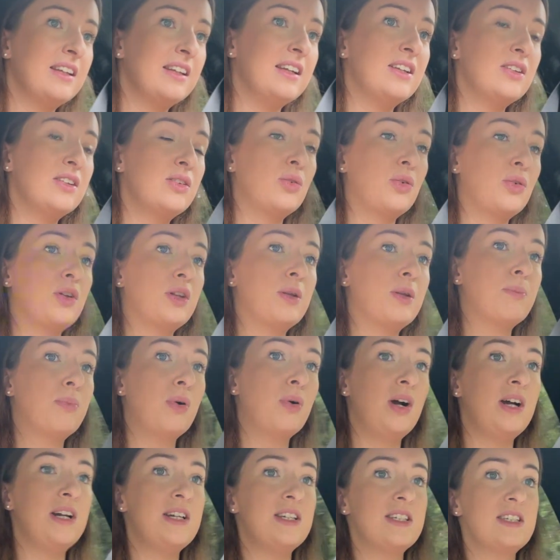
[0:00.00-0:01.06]
that sort of the
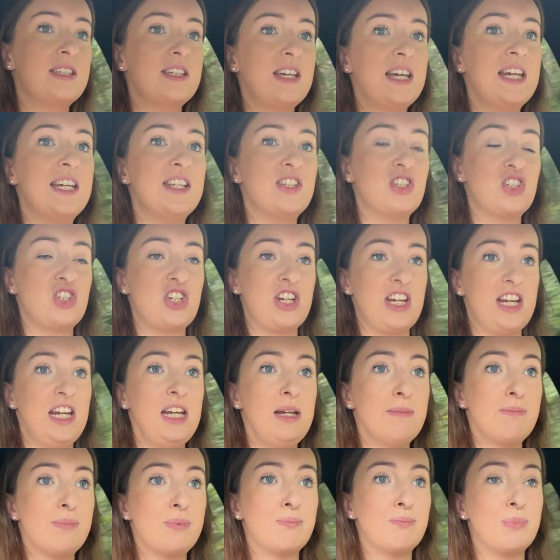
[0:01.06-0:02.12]
price is cheap,
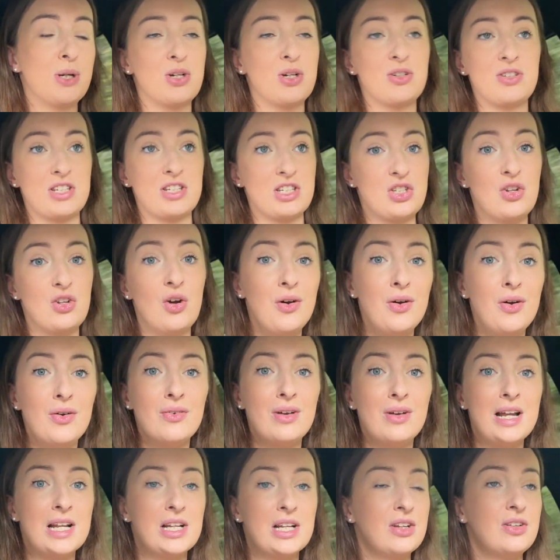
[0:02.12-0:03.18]
because it's not,
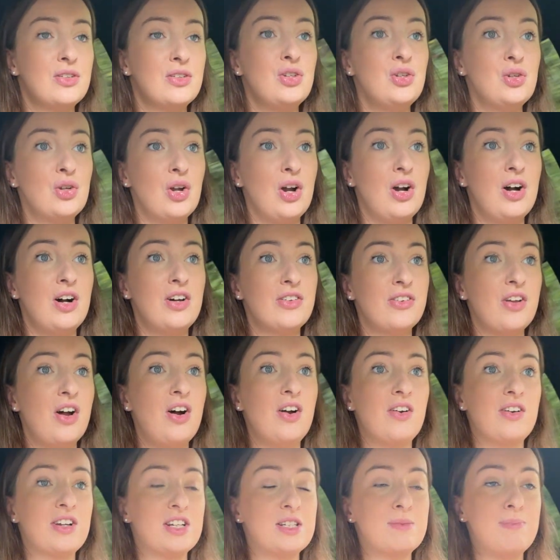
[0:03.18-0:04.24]
and new cars
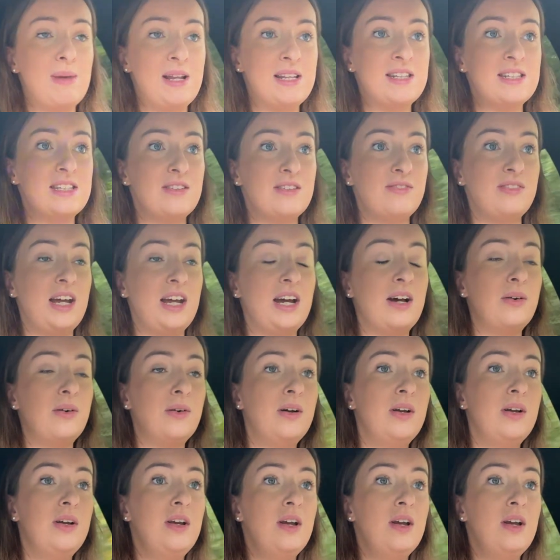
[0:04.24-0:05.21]
are expensive now.